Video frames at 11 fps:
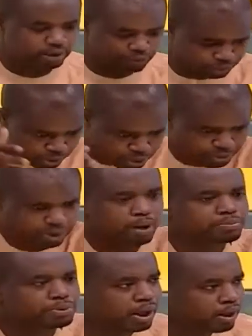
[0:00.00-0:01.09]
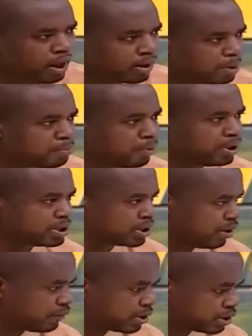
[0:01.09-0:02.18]
we took them to the Ghana Police
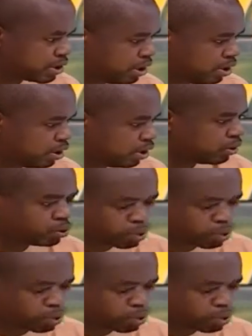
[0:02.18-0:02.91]
Service to